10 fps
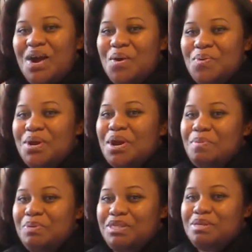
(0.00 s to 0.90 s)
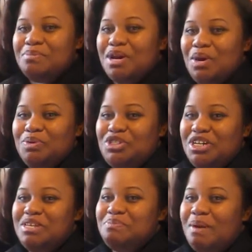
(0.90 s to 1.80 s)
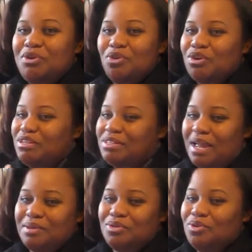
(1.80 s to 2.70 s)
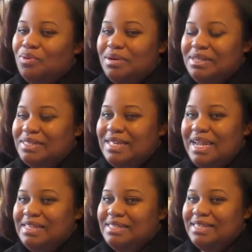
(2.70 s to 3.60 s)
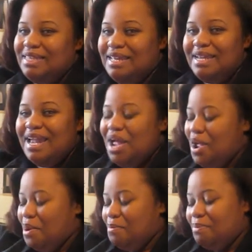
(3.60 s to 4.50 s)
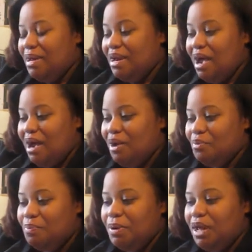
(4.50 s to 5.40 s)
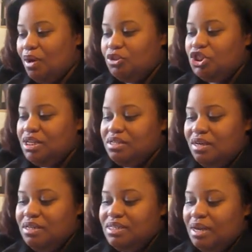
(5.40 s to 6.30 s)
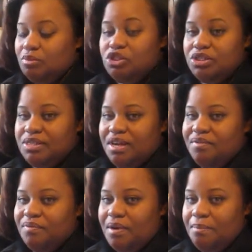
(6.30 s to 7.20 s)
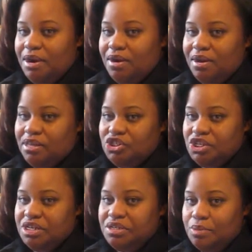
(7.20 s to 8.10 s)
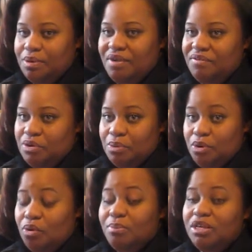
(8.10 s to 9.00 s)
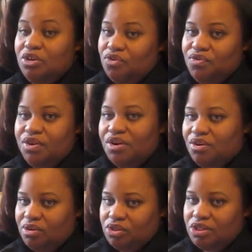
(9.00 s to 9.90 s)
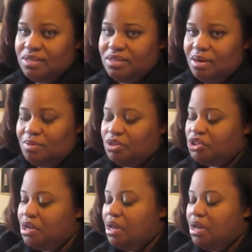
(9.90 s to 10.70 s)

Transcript: We're gonna put some goat cheese. My daughter is like doing this dancing thing, but uh put goat cheese on the sandwich instead of American cheese or whatever you would normally use for your grilled cheese sandwich.